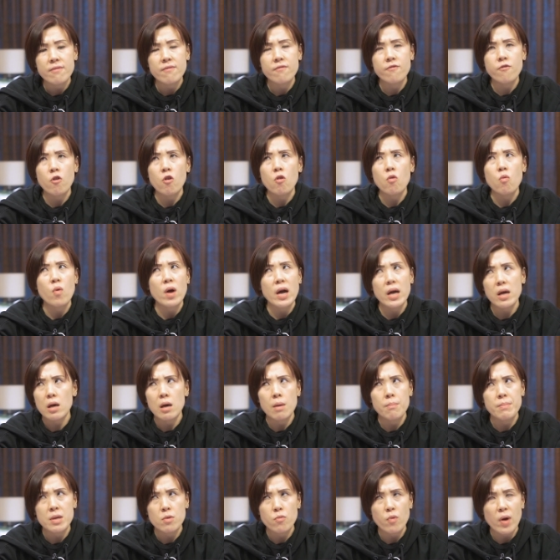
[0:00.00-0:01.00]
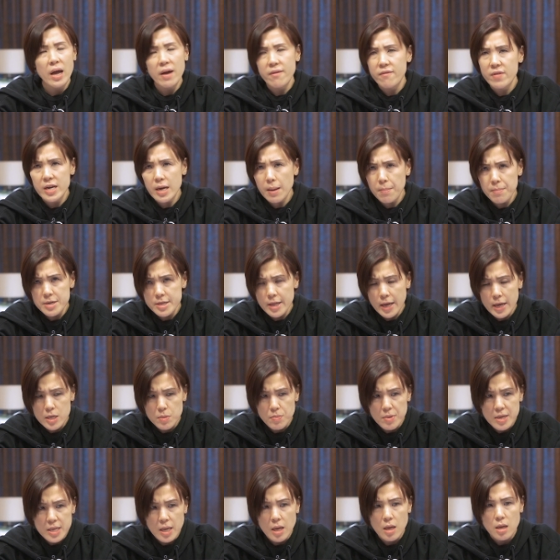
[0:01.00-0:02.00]
for whatever number that is
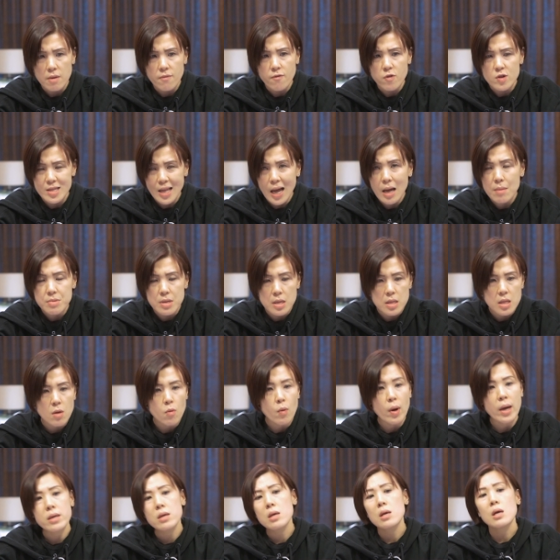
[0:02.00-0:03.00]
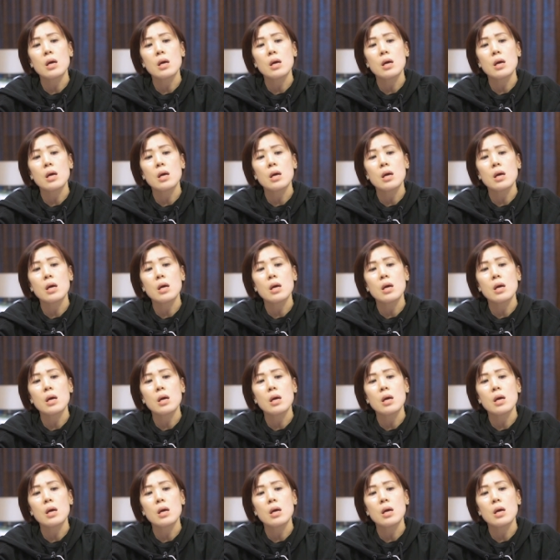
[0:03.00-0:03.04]
missing for times and divide.